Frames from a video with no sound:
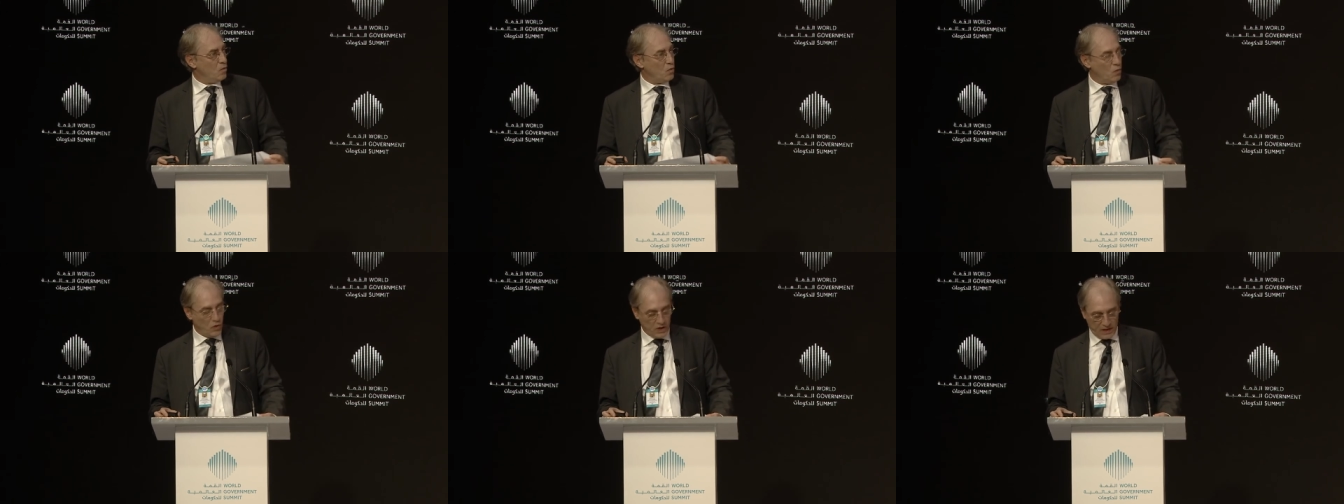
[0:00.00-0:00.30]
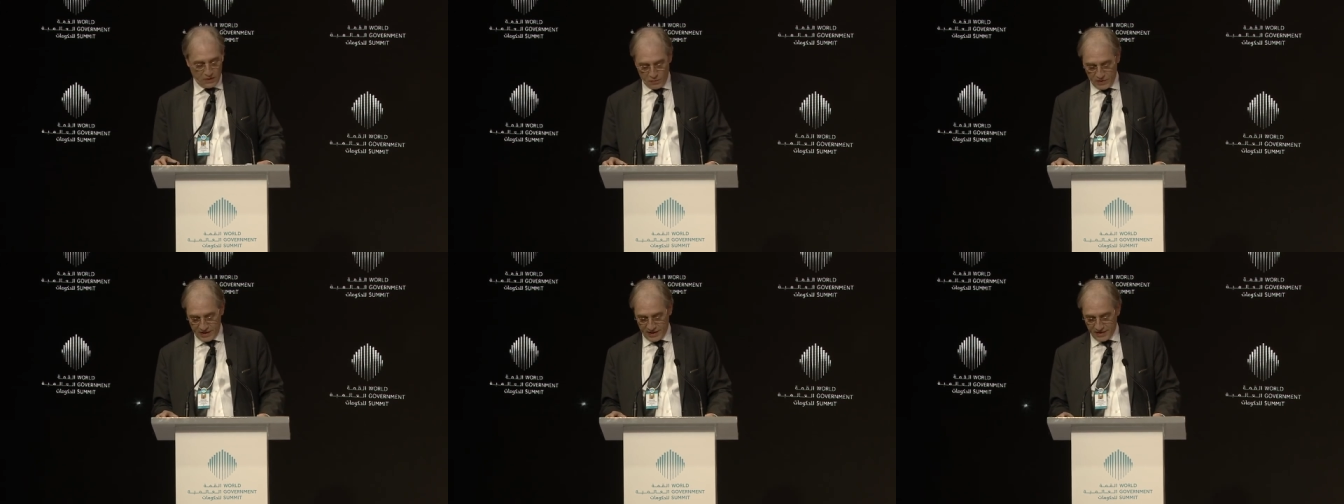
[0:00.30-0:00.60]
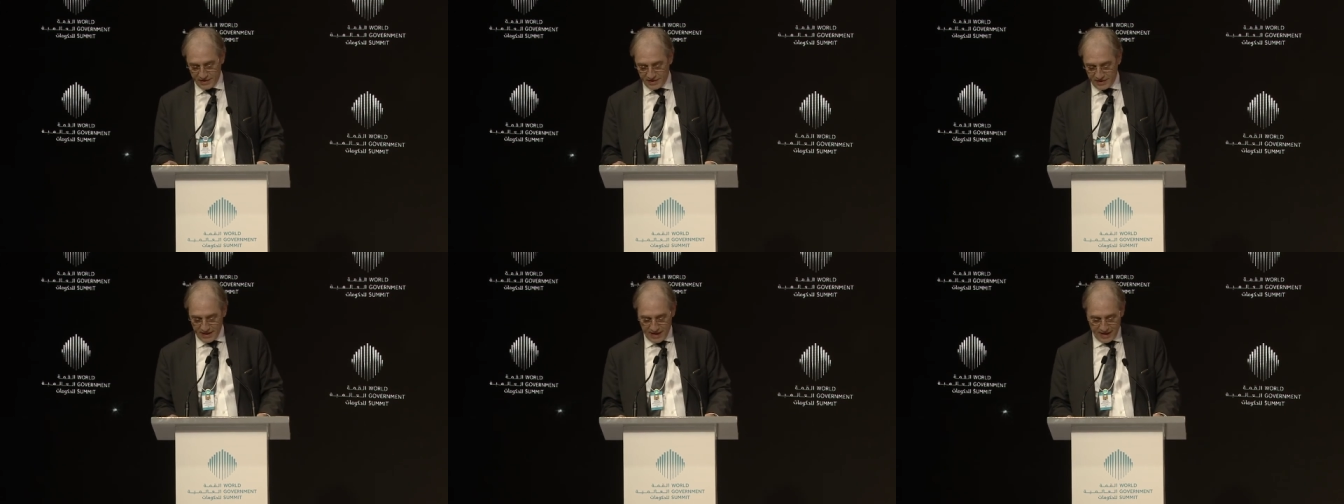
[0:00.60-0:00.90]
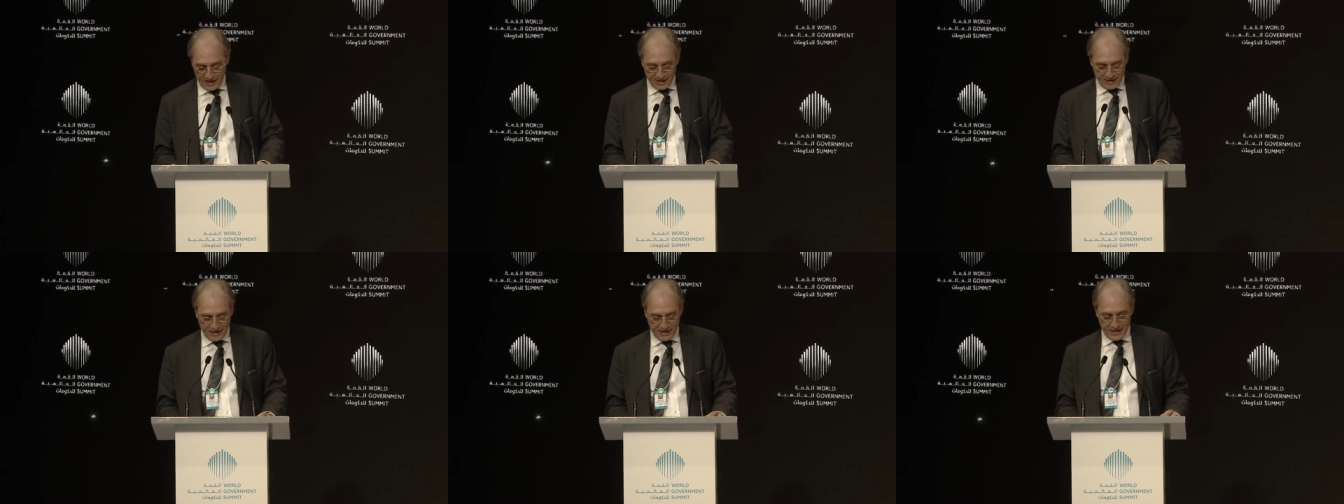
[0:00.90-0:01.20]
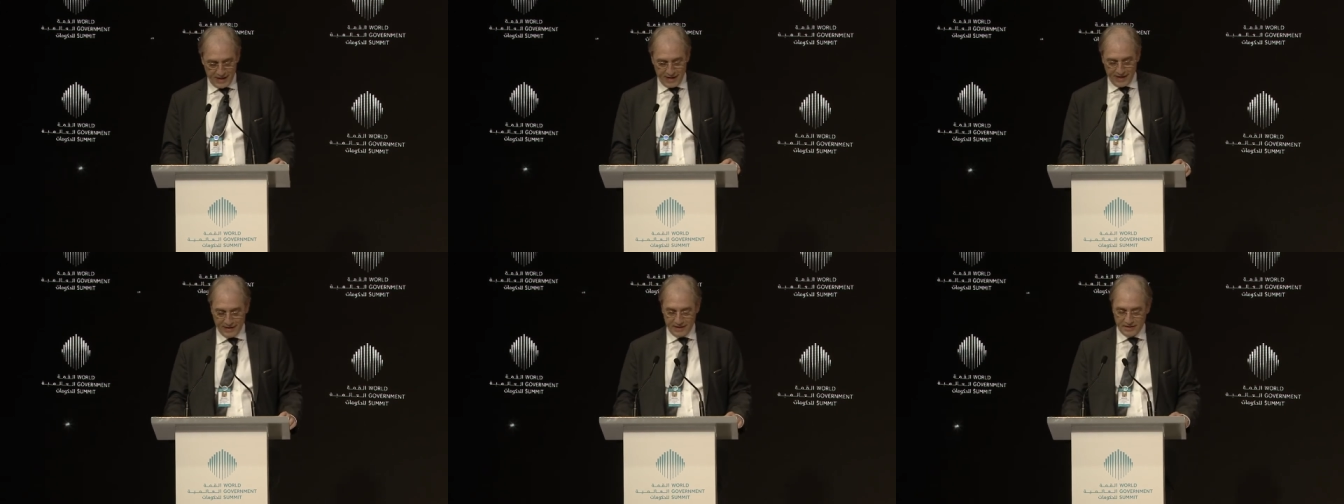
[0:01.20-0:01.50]
what we can say at
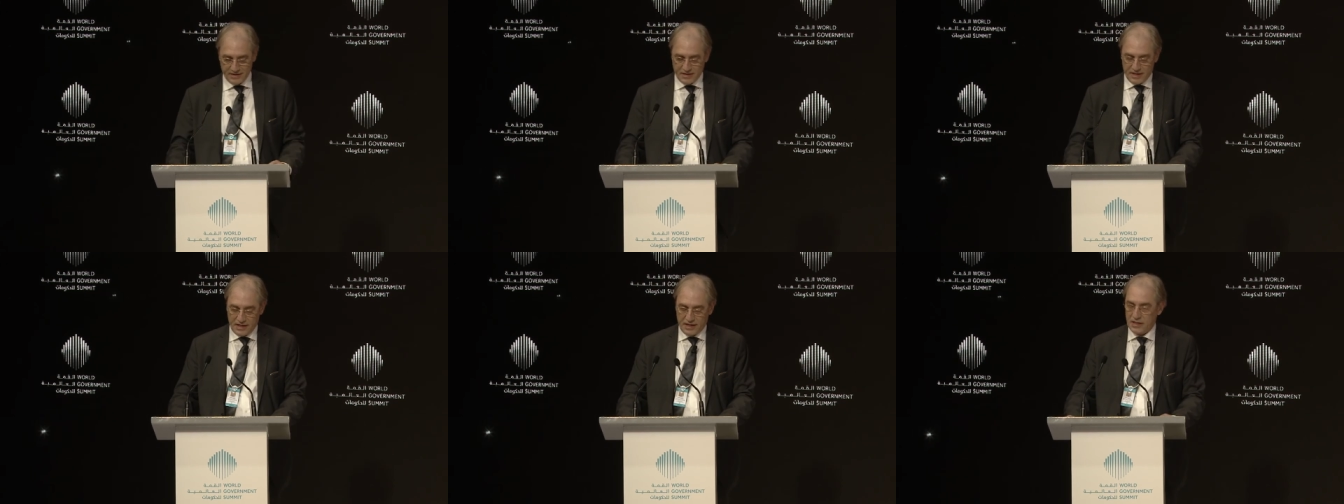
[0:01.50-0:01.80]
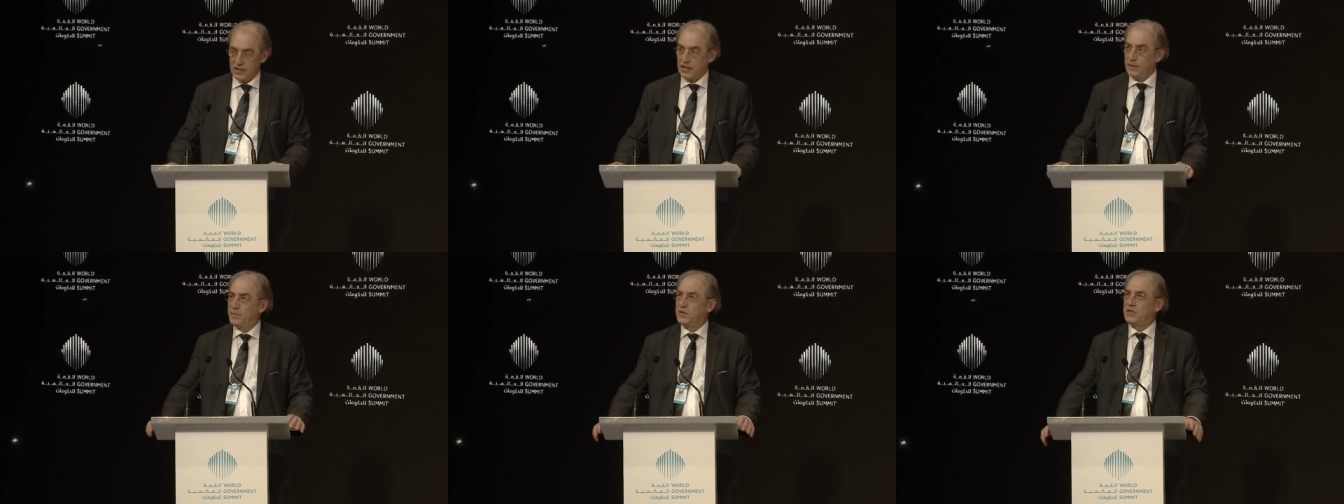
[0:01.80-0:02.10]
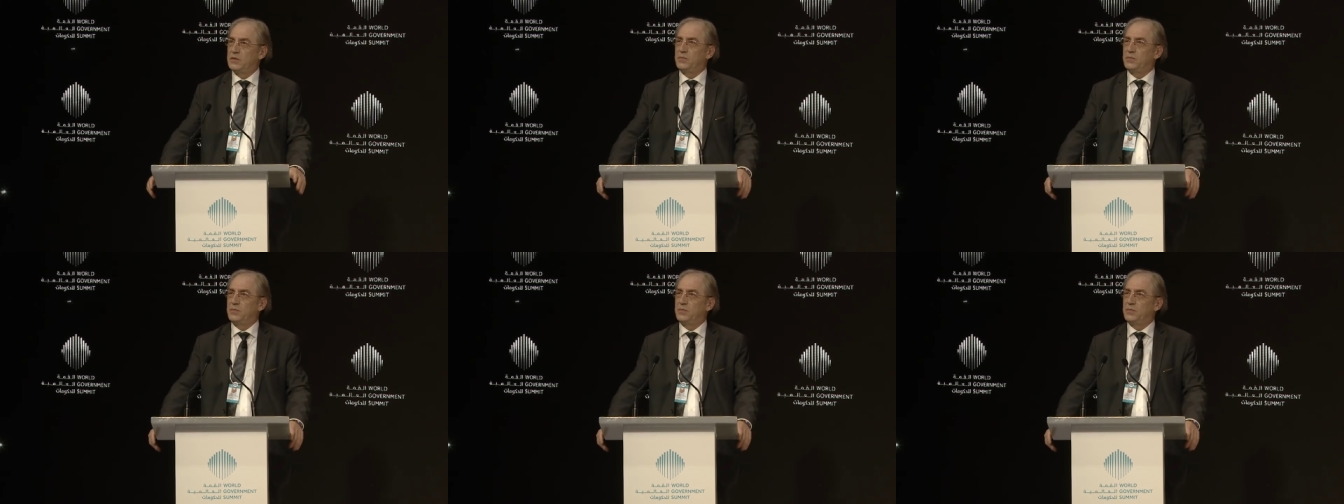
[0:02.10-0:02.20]
the end is that deep